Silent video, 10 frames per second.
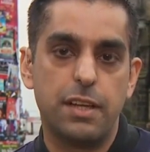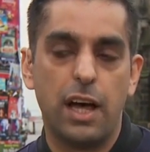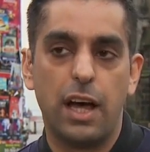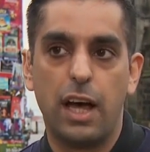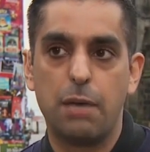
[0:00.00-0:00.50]

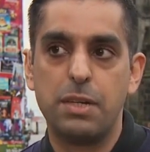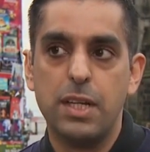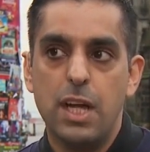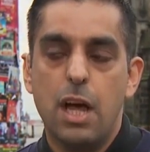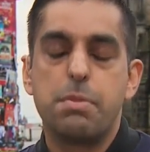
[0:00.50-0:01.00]
Um,
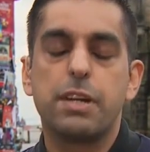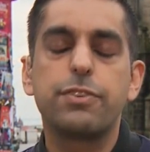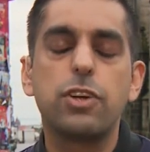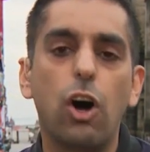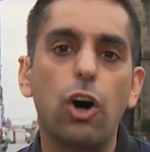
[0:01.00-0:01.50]
but
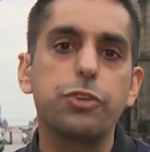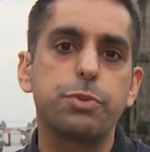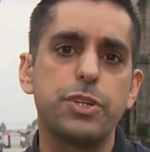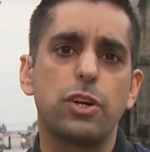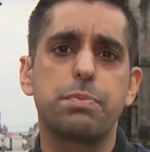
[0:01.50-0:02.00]
of course,
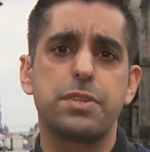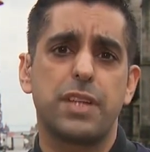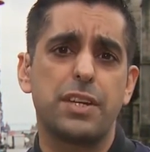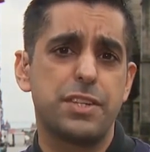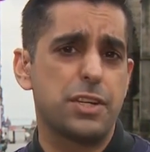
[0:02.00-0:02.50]
when you're
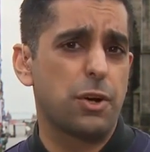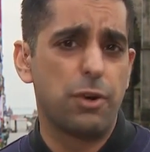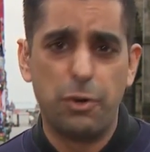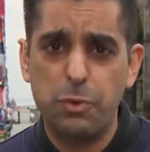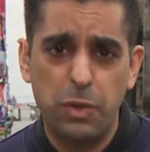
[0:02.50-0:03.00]
presenting
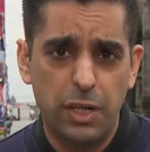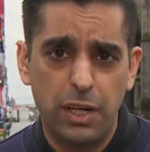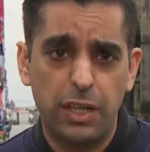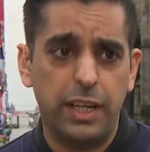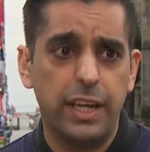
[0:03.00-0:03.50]
your own work,